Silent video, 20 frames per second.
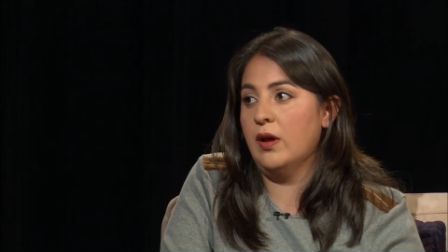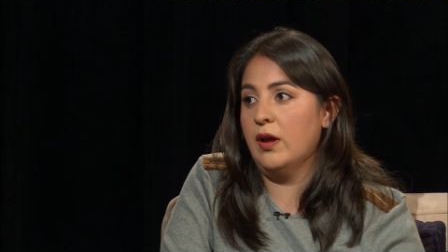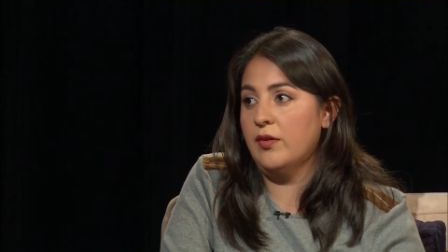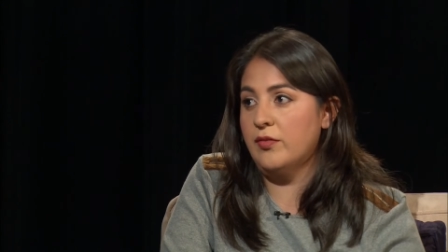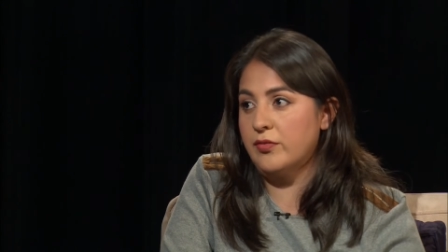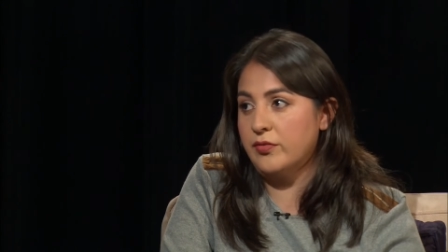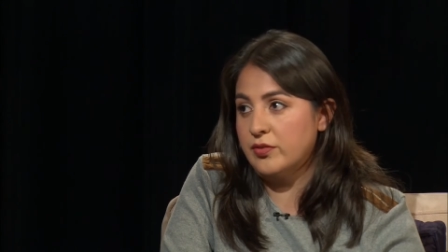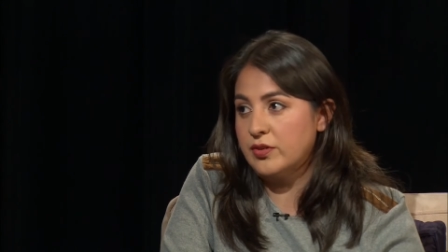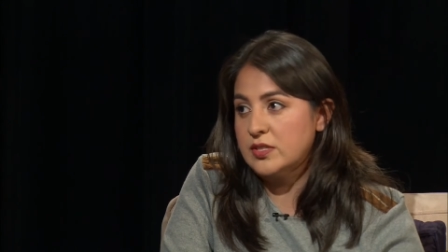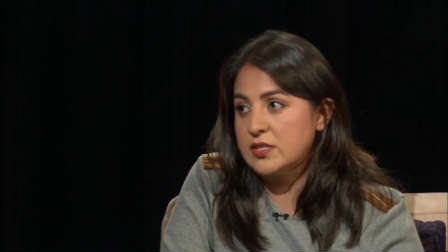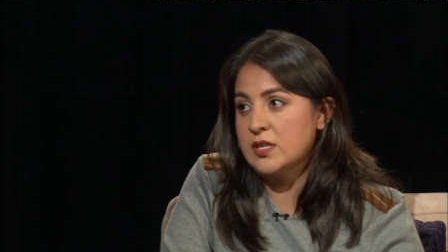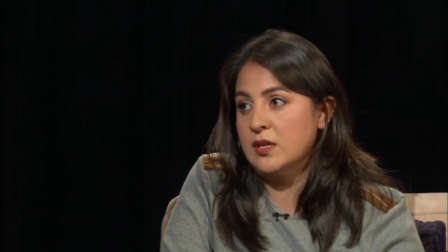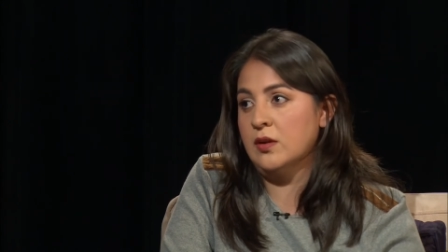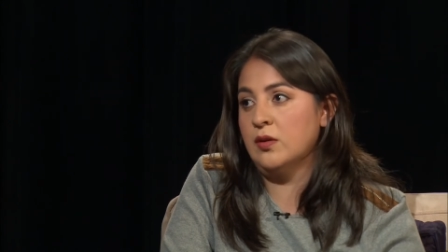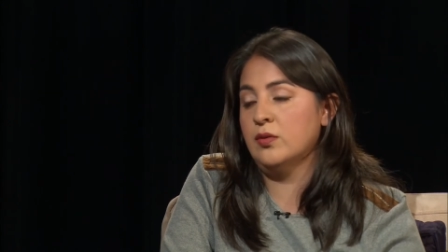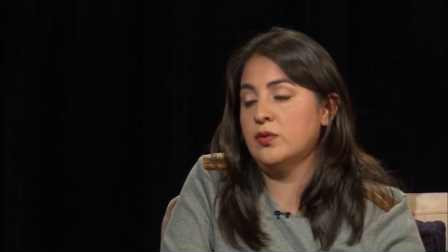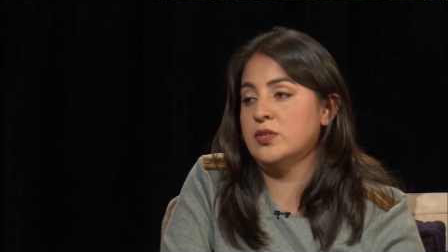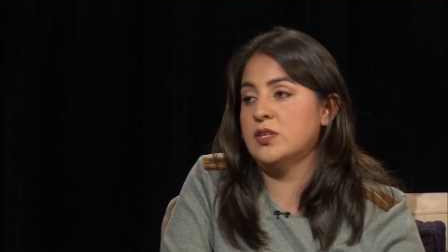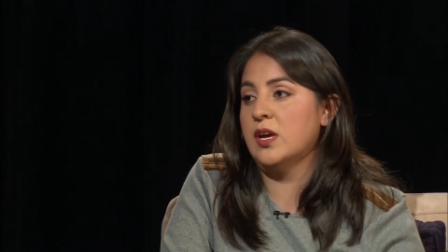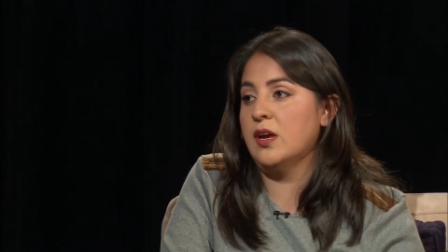every
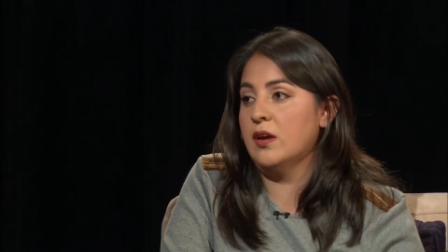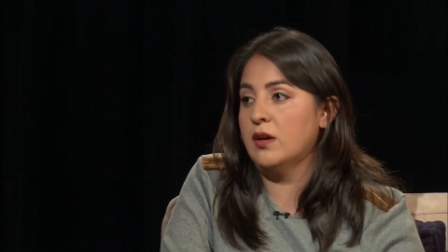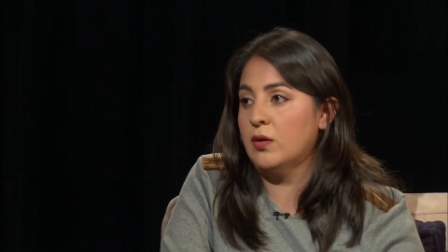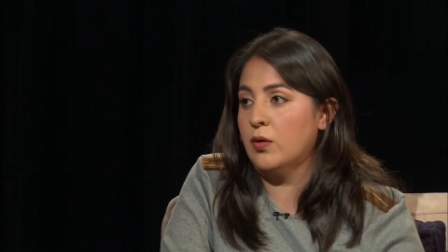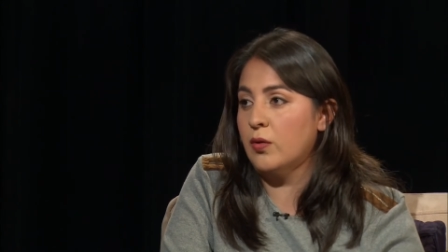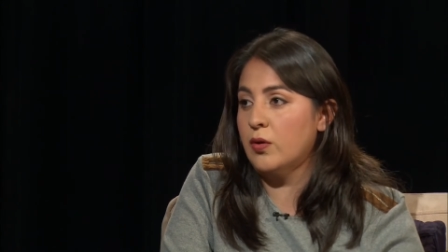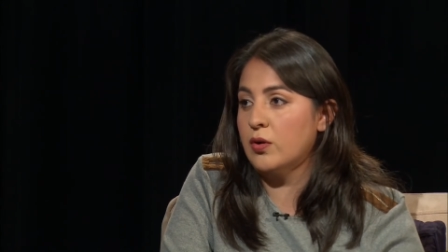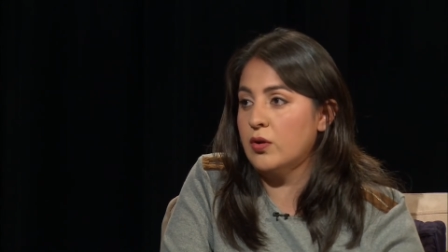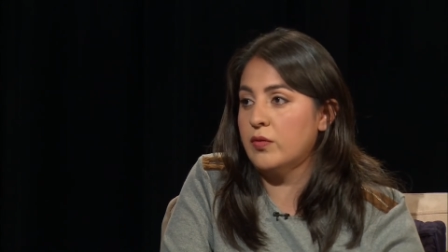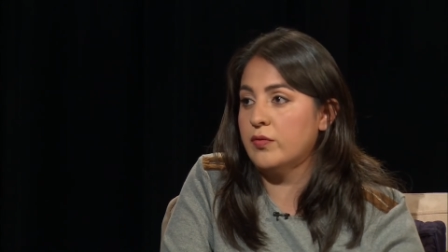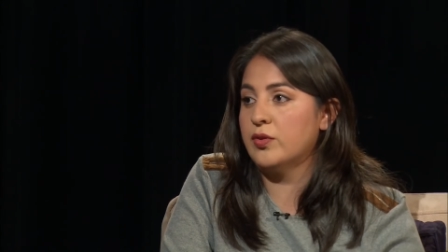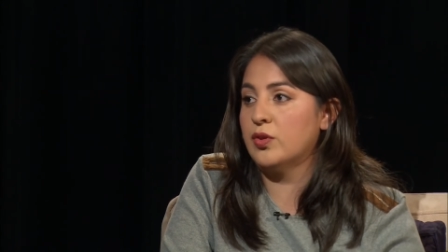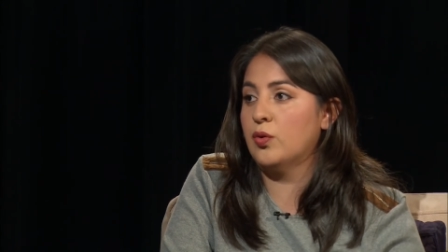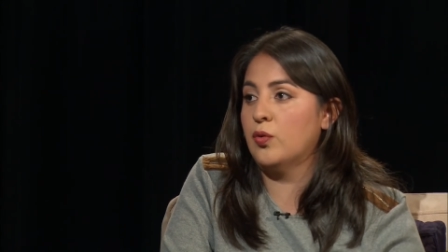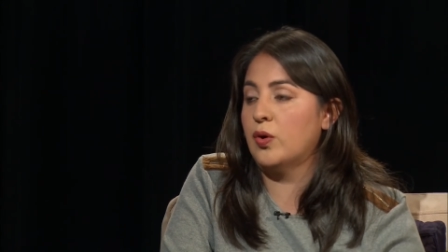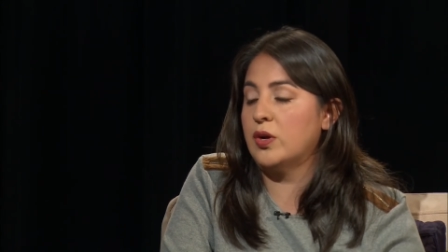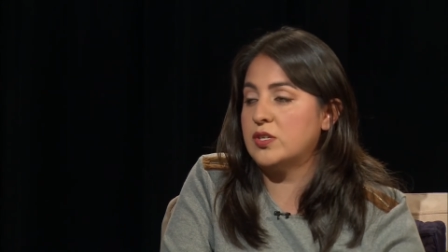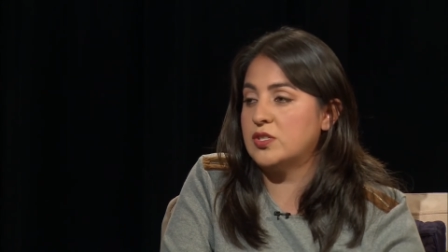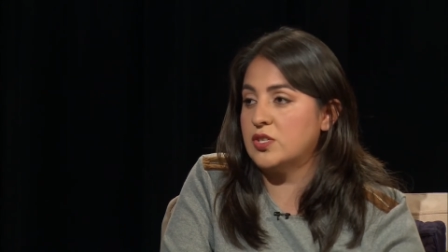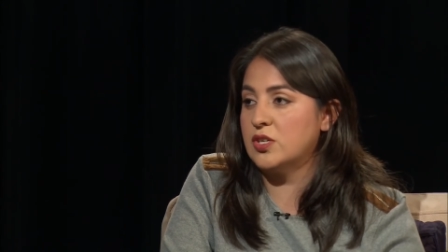single day going over the
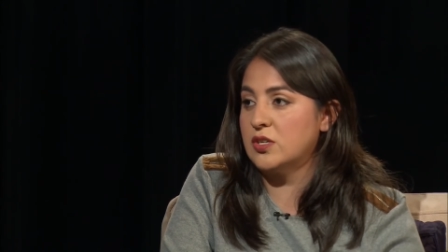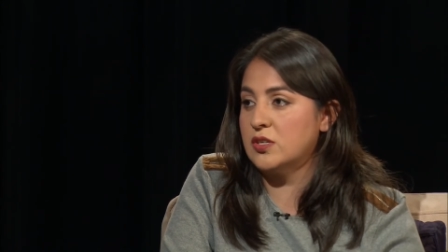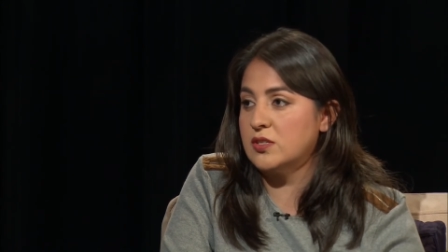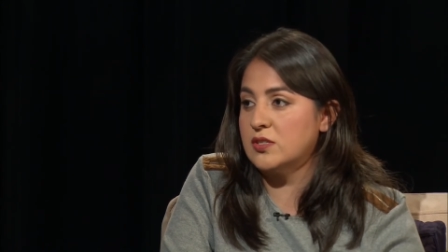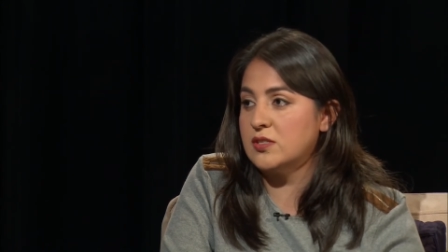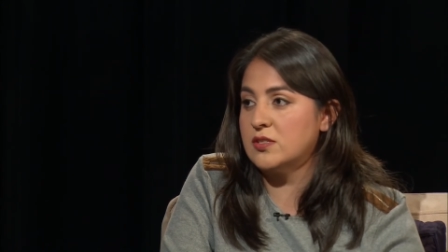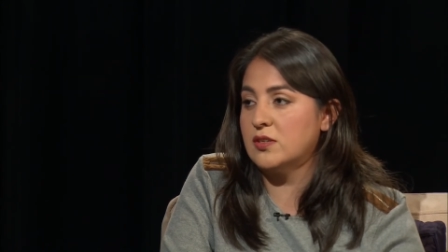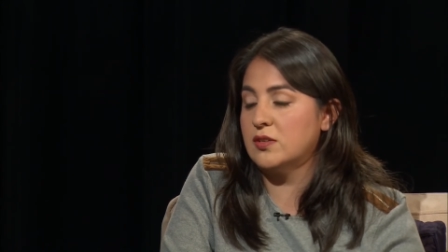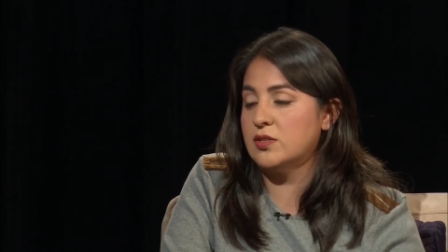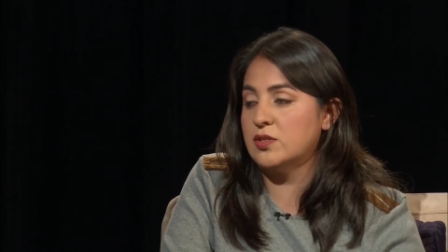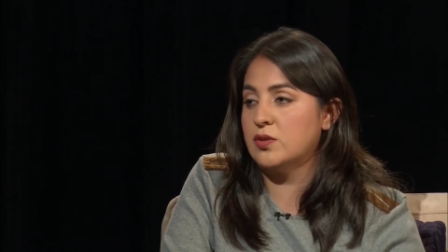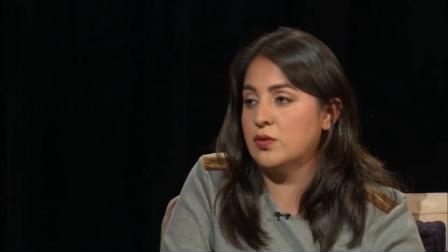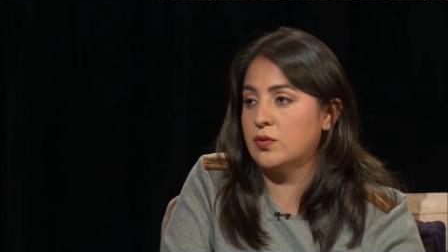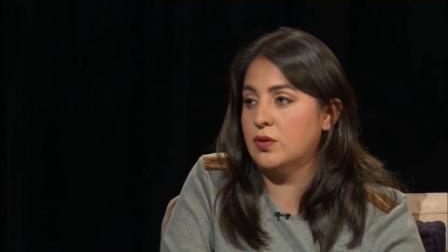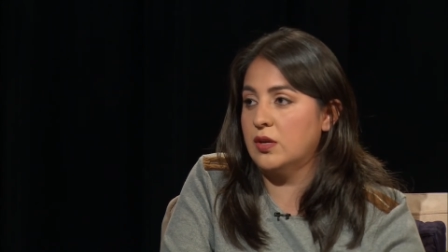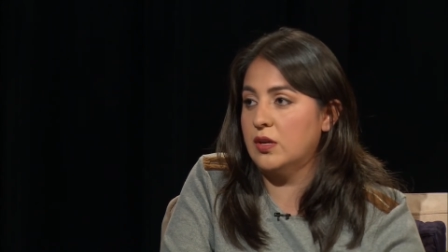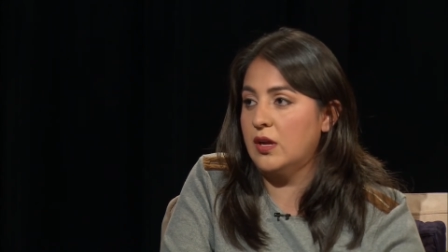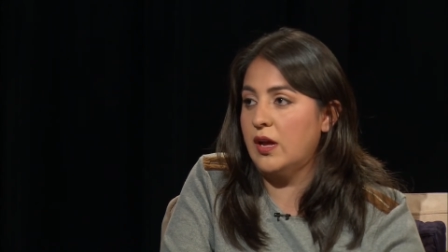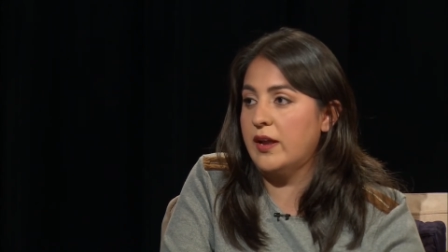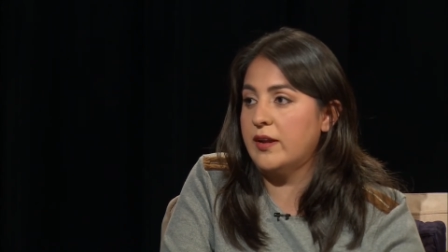questions wow. until
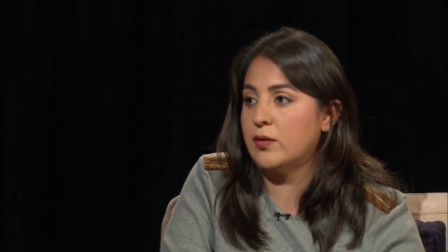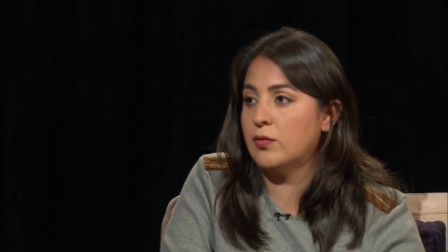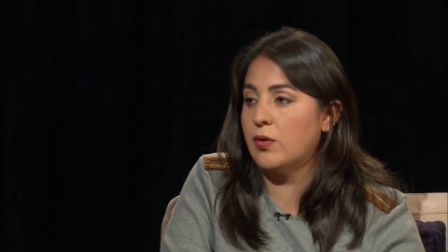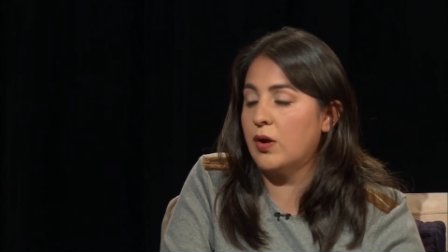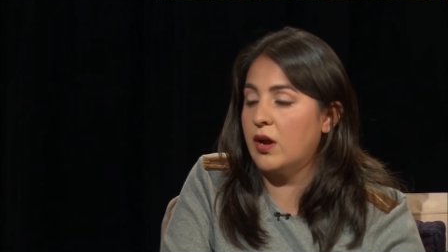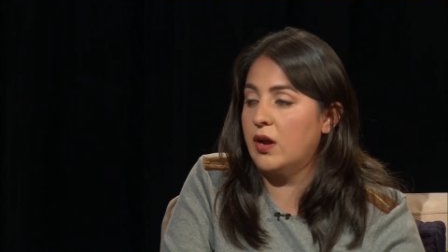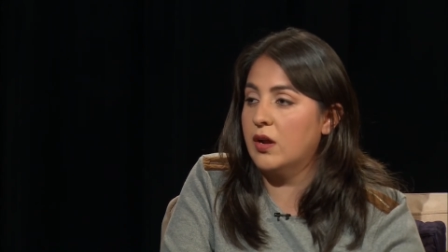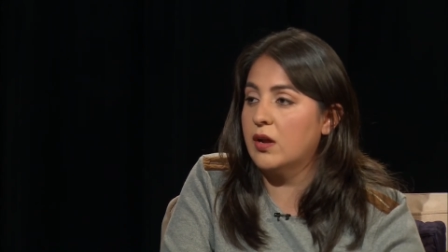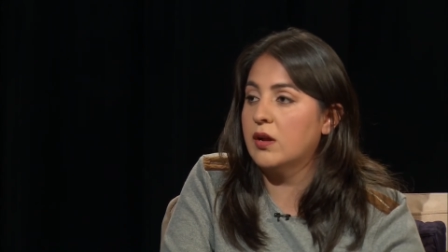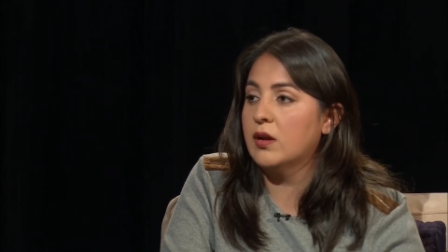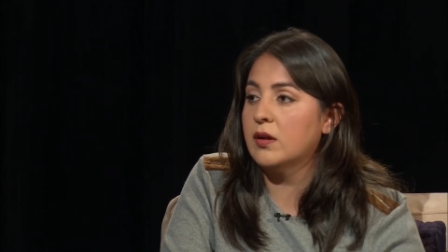they had it right